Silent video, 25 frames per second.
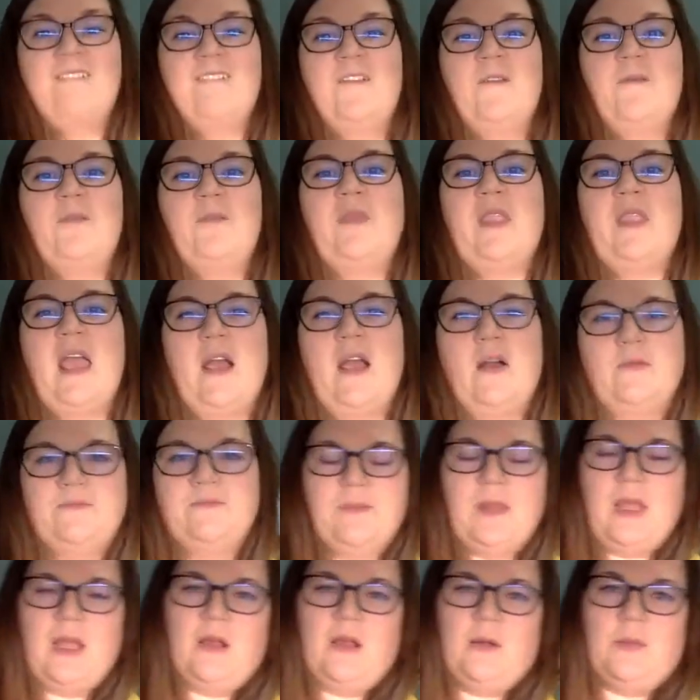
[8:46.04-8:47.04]
Now,
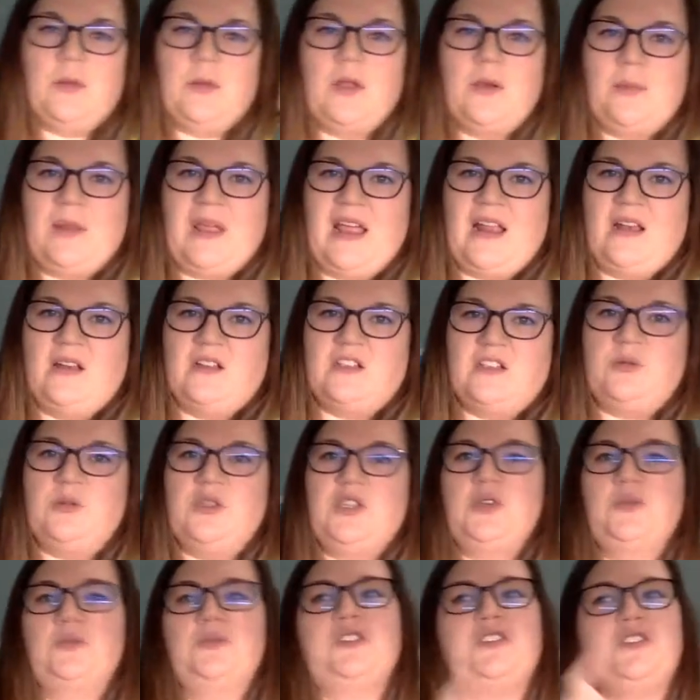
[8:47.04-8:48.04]
I'm going to be honest with you.
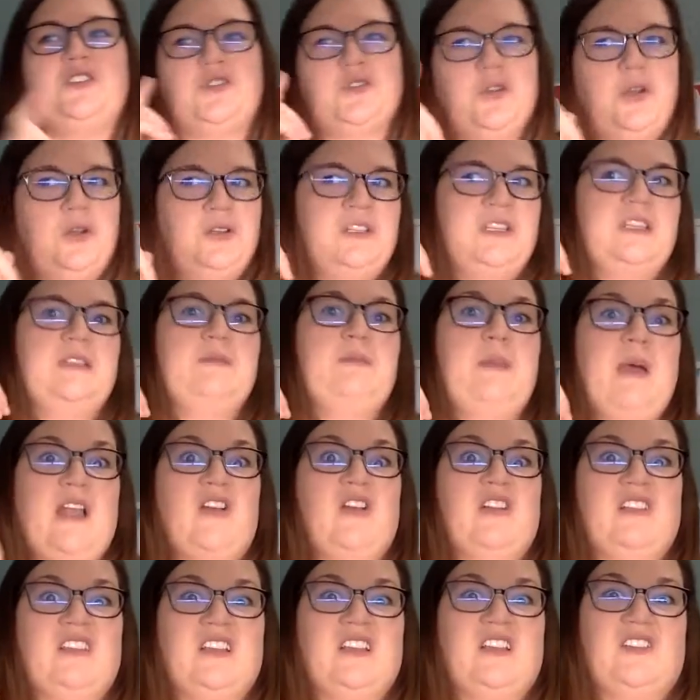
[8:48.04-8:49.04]
Mr. Gross is better at
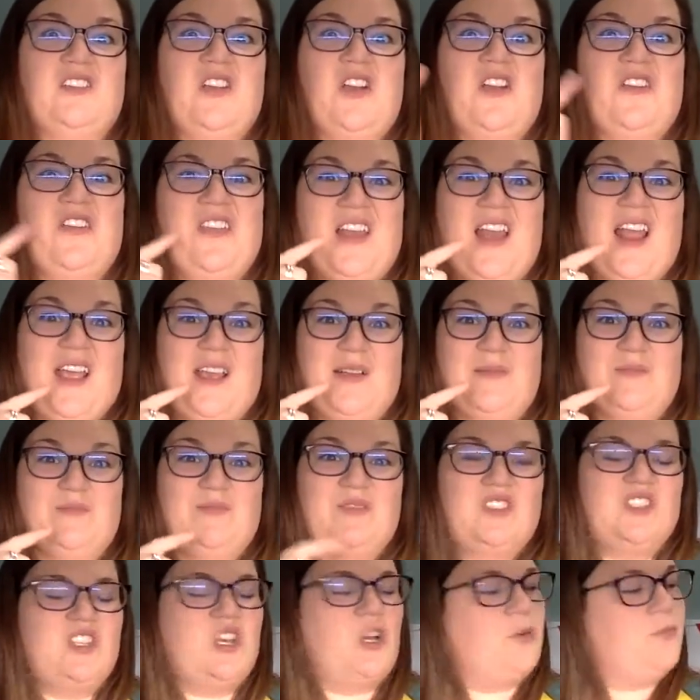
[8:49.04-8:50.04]
the guitar than I am.
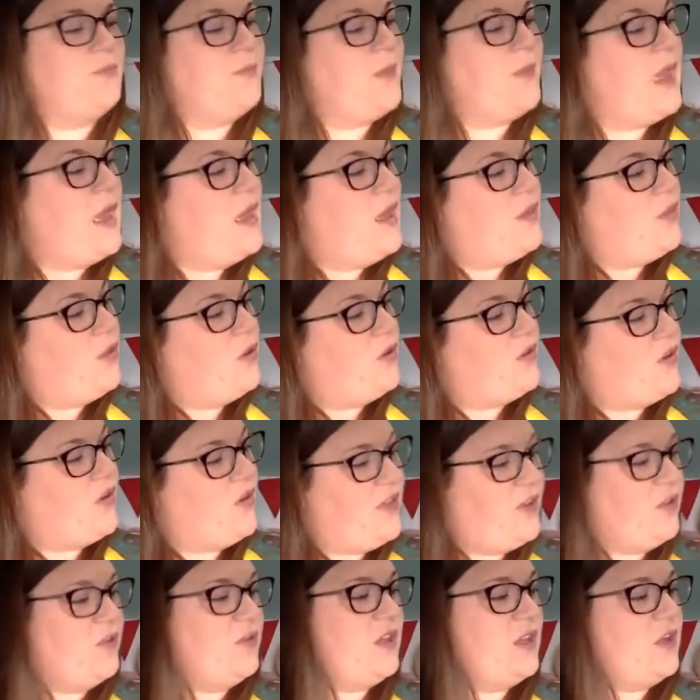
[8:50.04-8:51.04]
So those are the
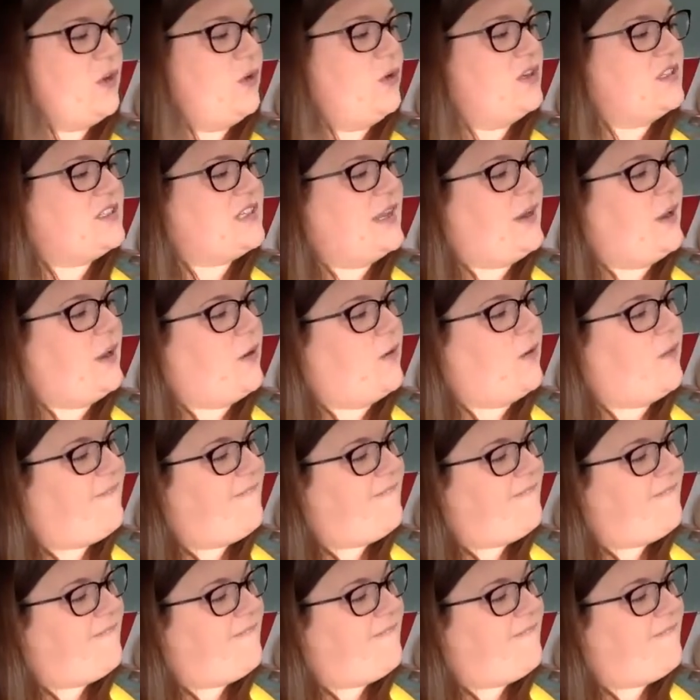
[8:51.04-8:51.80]
only chords I know.